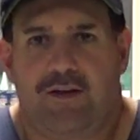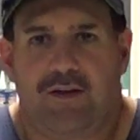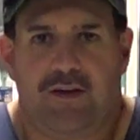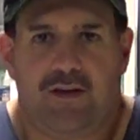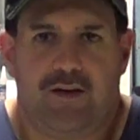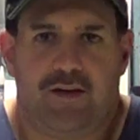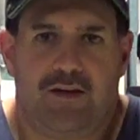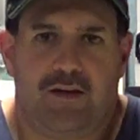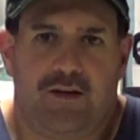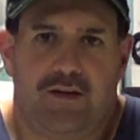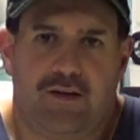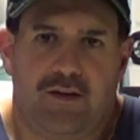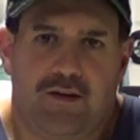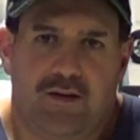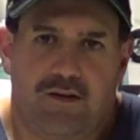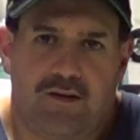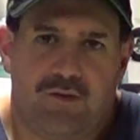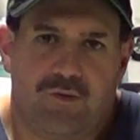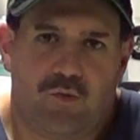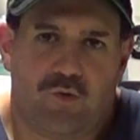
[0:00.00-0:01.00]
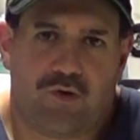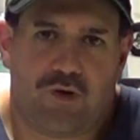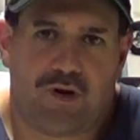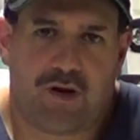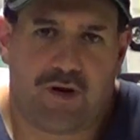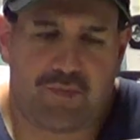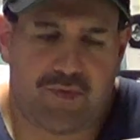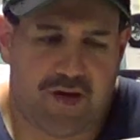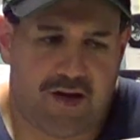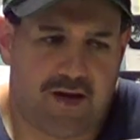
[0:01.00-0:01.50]
and where
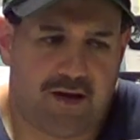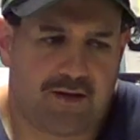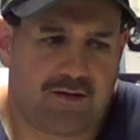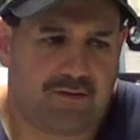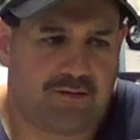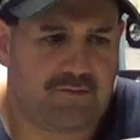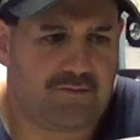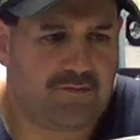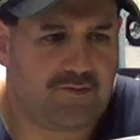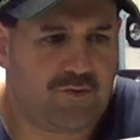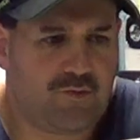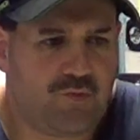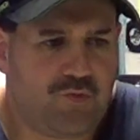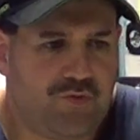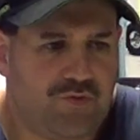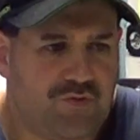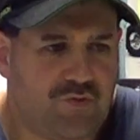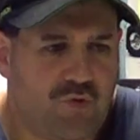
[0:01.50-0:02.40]
I'm at, it was